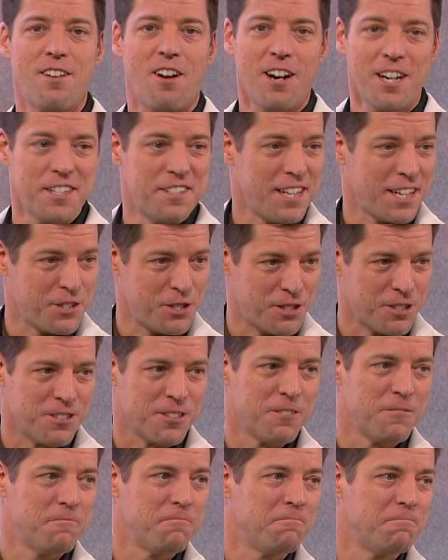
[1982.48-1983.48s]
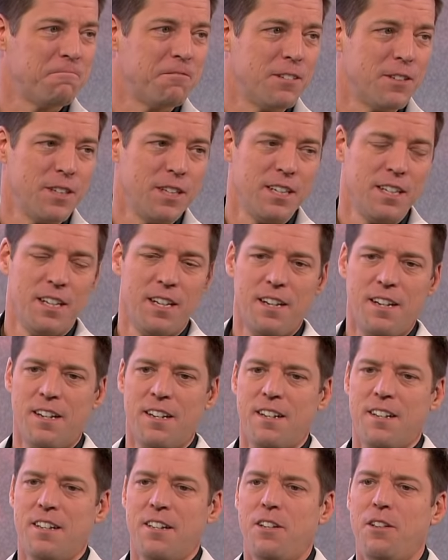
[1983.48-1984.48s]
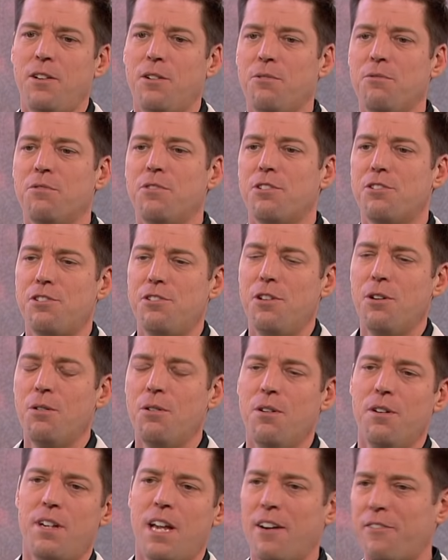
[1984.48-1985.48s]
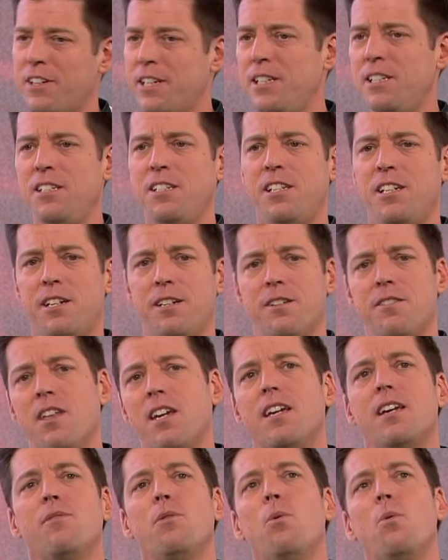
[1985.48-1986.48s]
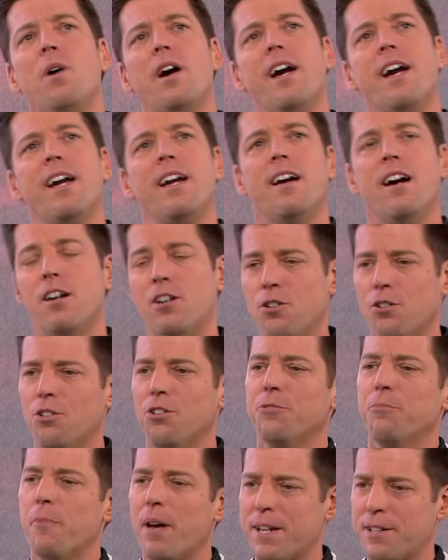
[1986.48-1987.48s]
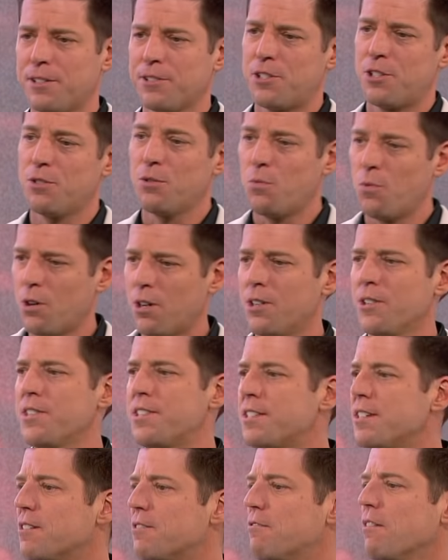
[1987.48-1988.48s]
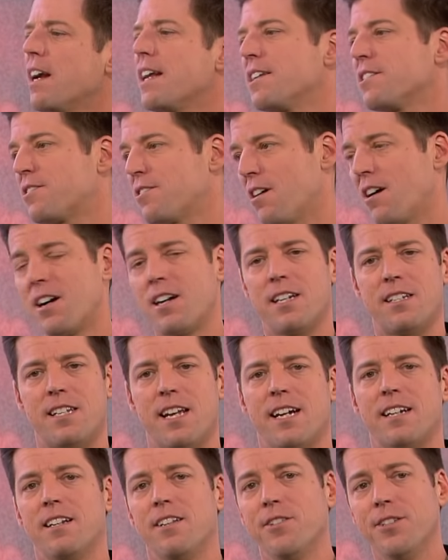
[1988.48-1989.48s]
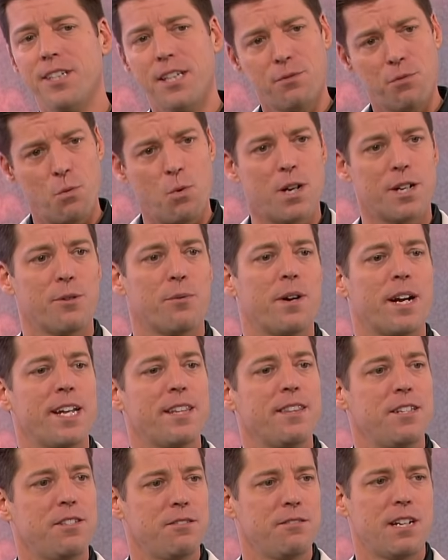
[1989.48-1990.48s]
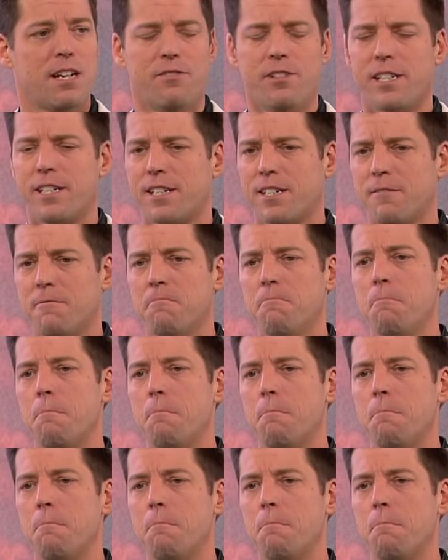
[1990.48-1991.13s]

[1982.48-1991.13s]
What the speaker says: architecture. You know, every year they give away a gold medal to the world's greatest architect, and they only give one away, and they do it every year.